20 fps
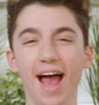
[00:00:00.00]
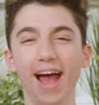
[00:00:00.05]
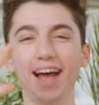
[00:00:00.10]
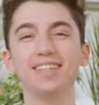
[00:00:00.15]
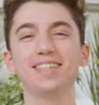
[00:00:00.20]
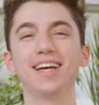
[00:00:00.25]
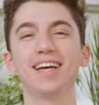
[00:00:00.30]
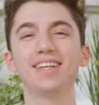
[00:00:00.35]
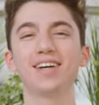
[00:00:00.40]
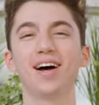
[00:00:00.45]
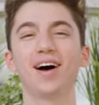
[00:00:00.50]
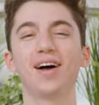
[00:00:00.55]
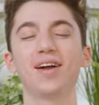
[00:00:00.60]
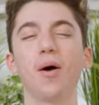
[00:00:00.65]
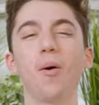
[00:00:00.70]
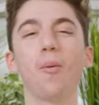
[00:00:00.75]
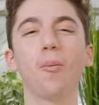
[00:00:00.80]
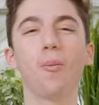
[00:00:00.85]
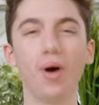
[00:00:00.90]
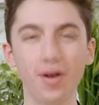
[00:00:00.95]
Hey, it's
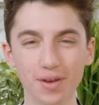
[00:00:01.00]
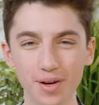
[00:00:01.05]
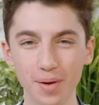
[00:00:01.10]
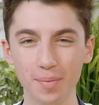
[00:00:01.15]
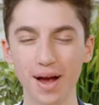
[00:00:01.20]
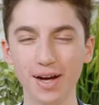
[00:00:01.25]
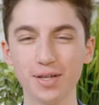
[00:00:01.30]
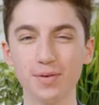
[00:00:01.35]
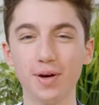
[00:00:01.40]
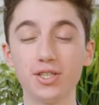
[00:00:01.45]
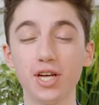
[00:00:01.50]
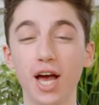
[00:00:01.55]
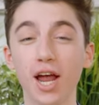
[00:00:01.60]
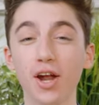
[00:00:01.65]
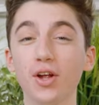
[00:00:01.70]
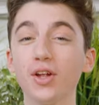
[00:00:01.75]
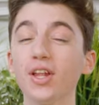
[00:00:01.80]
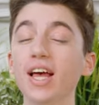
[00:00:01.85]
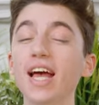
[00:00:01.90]
Eitan, welcome back to our channel.